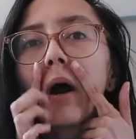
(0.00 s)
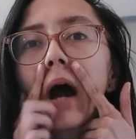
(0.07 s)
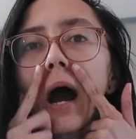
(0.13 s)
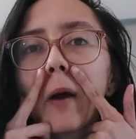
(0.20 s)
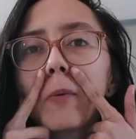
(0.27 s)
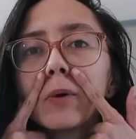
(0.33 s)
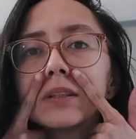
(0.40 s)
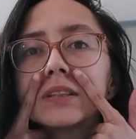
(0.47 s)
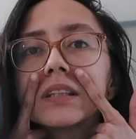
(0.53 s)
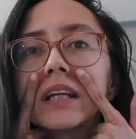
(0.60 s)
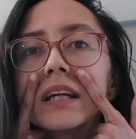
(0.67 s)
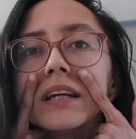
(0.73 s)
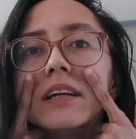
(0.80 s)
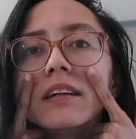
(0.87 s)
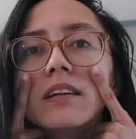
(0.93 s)
I was
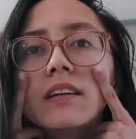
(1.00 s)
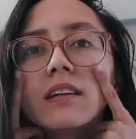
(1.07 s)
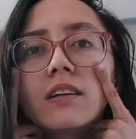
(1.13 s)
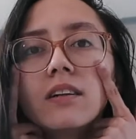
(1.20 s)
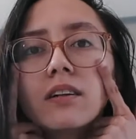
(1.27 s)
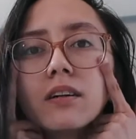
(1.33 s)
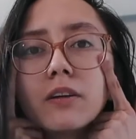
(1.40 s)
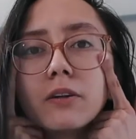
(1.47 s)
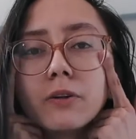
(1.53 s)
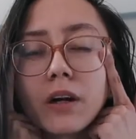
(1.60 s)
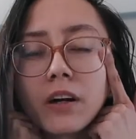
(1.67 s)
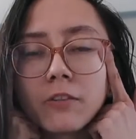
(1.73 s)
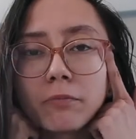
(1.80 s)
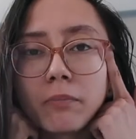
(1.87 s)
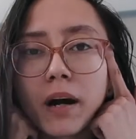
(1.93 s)
here
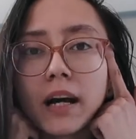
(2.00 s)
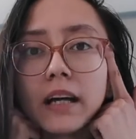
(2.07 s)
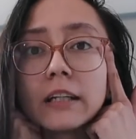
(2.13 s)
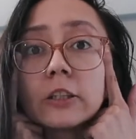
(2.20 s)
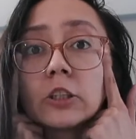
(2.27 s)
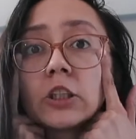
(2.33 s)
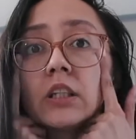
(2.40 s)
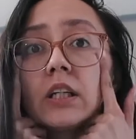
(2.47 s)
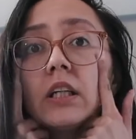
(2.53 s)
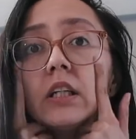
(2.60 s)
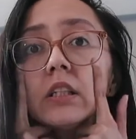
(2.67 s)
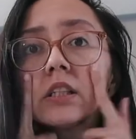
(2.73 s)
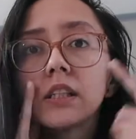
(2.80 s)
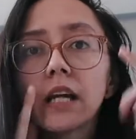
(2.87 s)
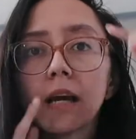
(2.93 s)
around my
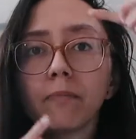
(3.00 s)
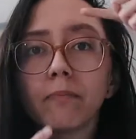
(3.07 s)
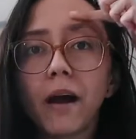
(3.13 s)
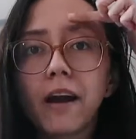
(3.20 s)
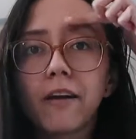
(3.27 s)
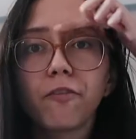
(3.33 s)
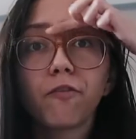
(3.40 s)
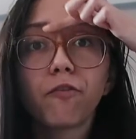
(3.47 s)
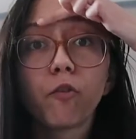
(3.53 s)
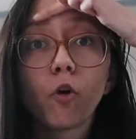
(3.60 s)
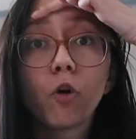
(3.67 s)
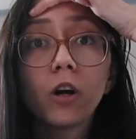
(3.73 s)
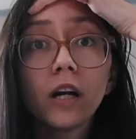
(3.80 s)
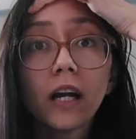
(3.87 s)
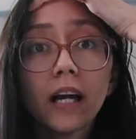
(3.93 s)
cheeks and my
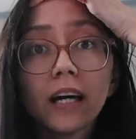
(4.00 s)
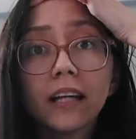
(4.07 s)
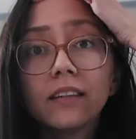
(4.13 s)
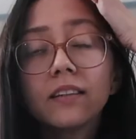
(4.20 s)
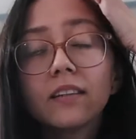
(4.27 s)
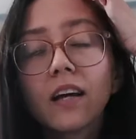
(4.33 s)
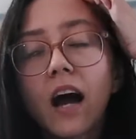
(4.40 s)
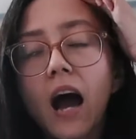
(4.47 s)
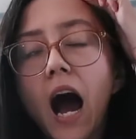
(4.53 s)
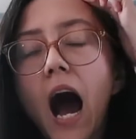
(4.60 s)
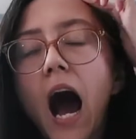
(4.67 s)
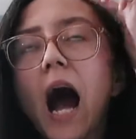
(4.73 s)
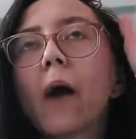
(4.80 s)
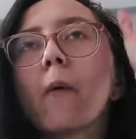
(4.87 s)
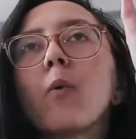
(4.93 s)
forehead.
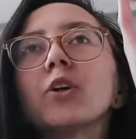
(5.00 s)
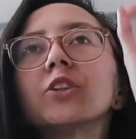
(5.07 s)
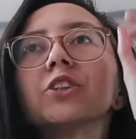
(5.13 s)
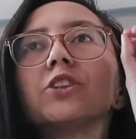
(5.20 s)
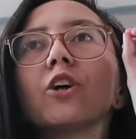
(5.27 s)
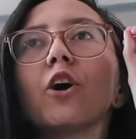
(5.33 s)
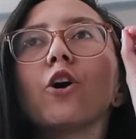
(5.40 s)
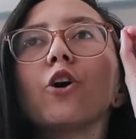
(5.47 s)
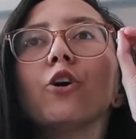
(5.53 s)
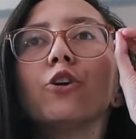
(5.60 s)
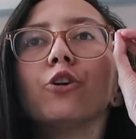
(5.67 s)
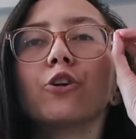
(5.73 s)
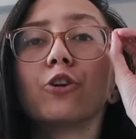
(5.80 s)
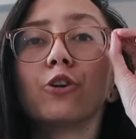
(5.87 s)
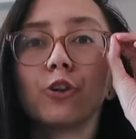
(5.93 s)
I was
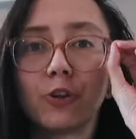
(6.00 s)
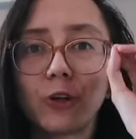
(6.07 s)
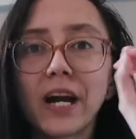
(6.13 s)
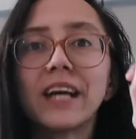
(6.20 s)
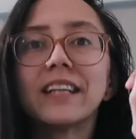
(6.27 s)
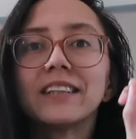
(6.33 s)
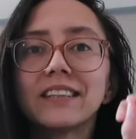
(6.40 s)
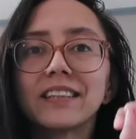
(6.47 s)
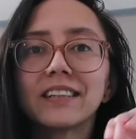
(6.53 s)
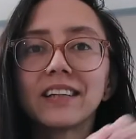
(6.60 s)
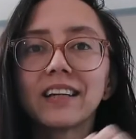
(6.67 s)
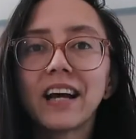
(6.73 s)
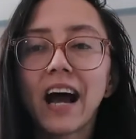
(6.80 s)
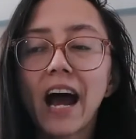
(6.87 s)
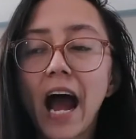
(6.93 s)
red.
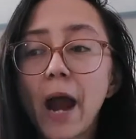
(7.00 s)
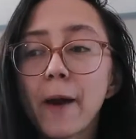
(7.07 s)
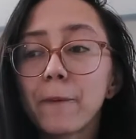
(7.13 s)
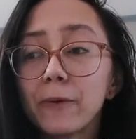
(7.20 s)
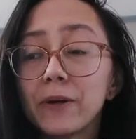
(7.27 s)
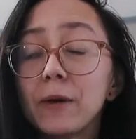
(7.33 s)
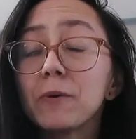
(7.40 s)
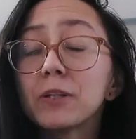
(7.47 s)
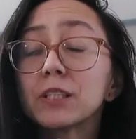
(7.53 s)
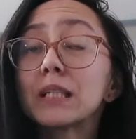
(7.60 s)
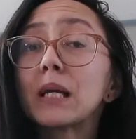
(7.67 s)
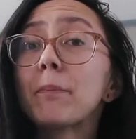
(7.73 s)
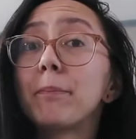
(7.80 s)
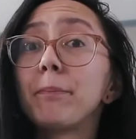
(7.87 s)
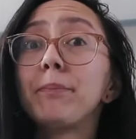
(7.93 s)
I
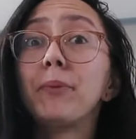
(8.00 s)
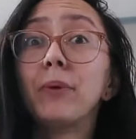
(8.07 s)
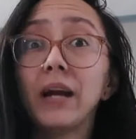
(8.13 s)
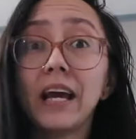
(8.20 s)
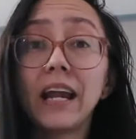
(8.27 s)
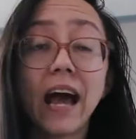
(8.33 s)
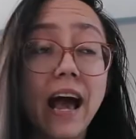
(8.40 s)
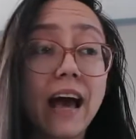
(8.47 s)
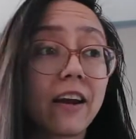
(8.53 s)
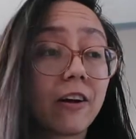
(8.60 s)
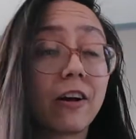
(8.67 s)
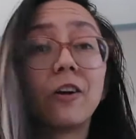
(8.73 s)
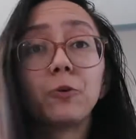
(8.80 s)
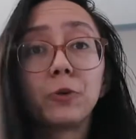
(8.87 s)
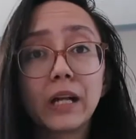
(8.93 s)
had
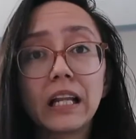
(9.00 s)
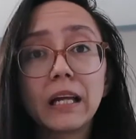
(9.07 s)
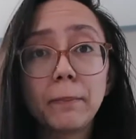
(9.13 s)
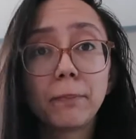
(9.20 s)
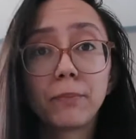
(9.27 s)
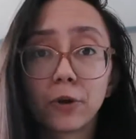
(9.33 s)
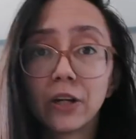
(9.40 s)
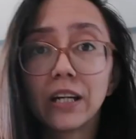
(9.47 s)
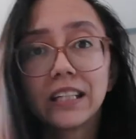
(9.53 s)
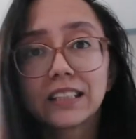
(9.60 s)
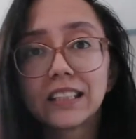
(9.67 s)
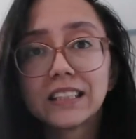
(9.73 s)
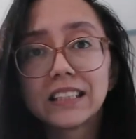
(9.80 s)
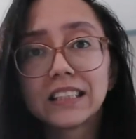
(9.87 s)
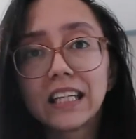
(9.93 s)
a really burning
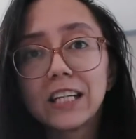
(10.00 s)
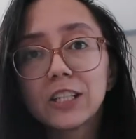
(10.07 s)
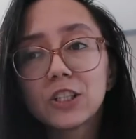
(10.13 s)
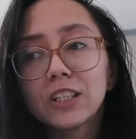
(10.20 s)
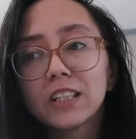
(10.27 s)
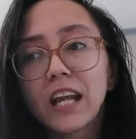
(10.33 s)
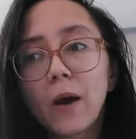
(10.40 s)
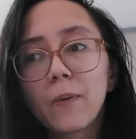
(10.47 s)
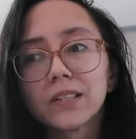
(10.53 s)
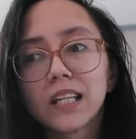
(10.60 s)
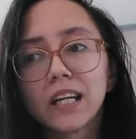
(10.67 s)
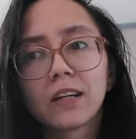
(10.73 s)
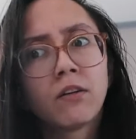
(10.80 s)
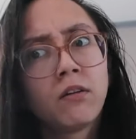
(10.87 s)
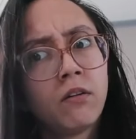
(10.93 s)
sensation. I was
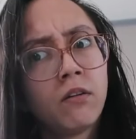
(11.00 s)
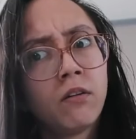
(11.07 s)
like,